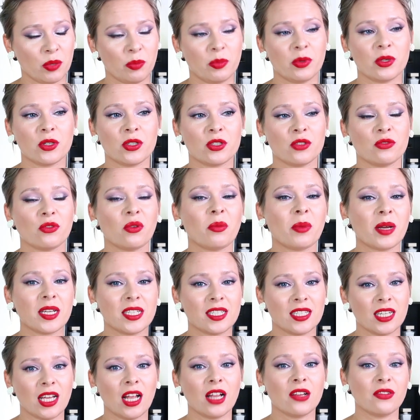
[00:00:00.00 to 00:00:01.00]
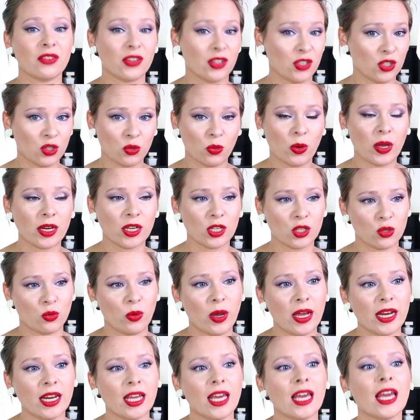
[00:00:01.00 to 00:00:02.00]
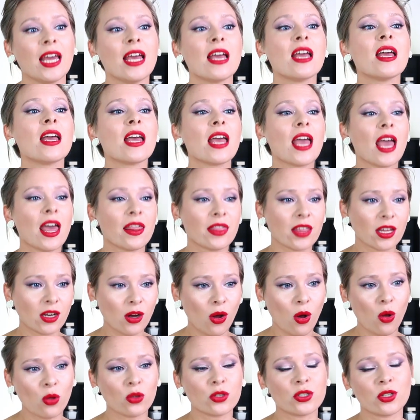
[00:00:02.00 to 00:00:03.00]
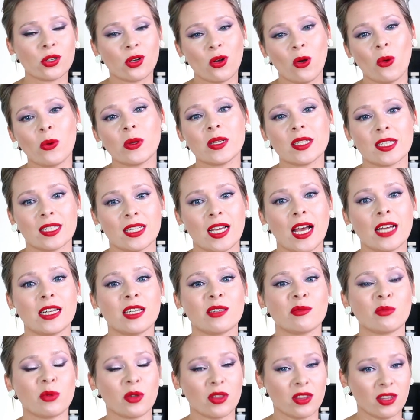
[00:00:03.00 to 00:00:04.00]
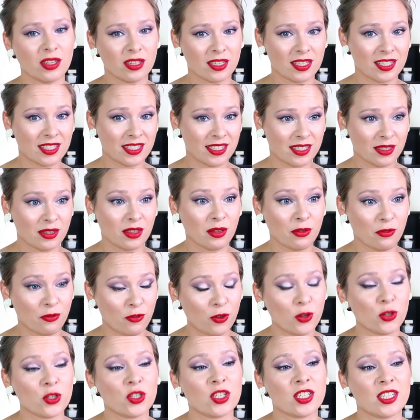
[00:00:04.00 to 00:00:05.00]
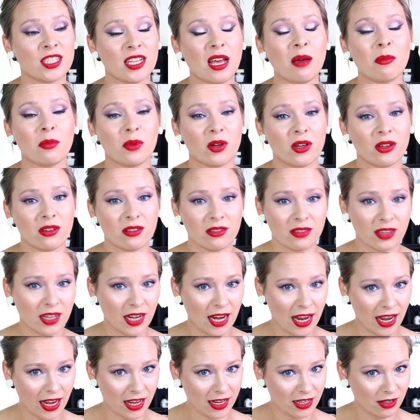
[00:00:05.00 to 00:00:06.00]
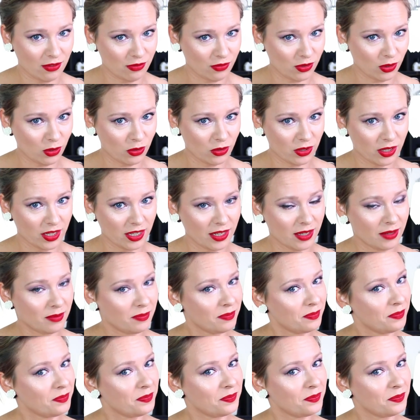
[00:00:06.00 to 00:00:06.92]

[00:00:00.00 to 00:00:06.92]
shippers for myself in 2020, and that also coincided with the first summer that I had in Florida.